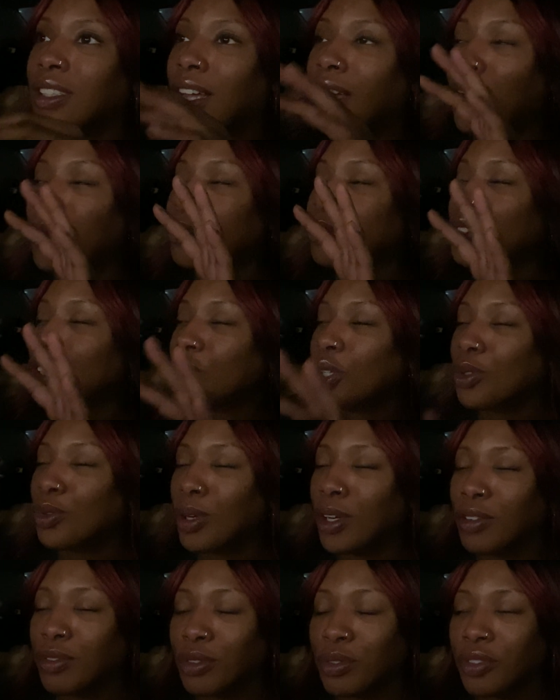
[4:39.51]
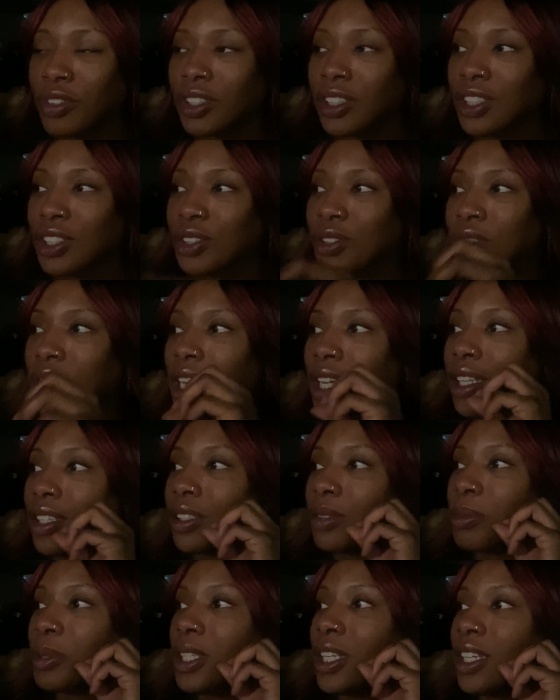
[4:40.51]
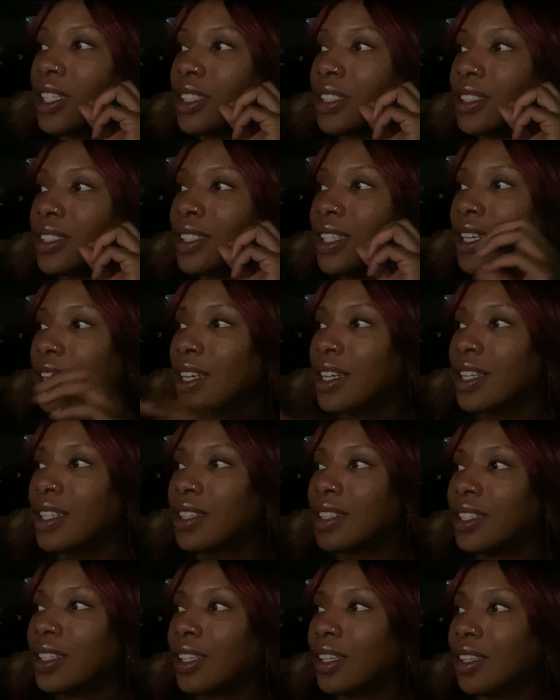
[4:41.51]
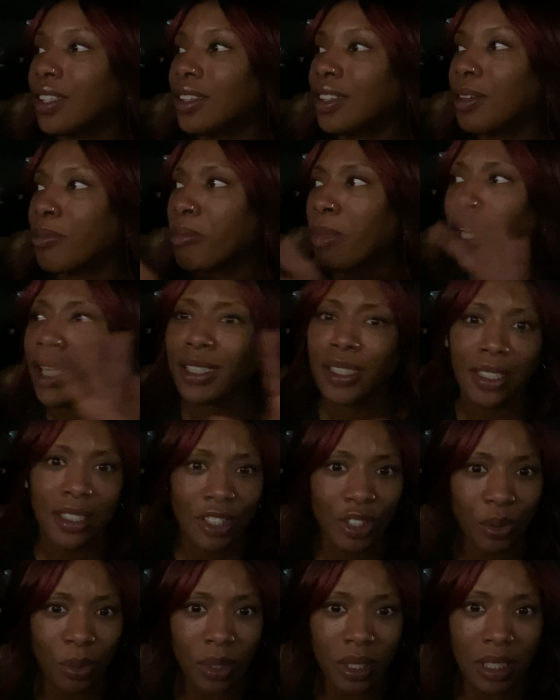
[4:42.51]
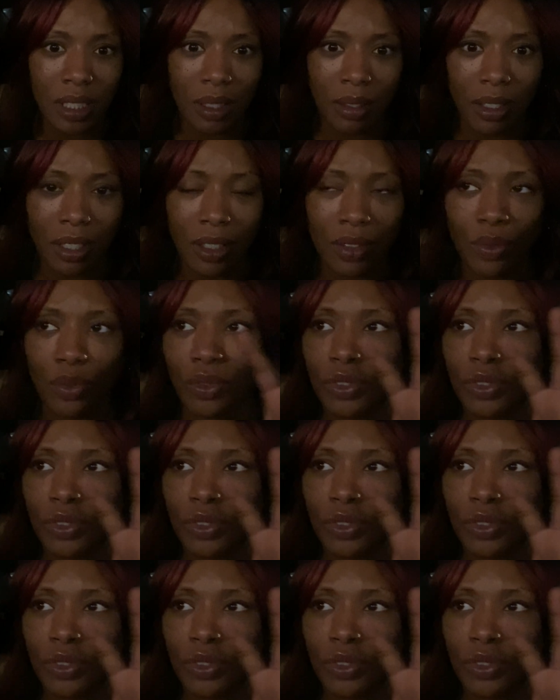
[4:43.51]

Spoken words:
I'm so grateful for this creator, because the message was the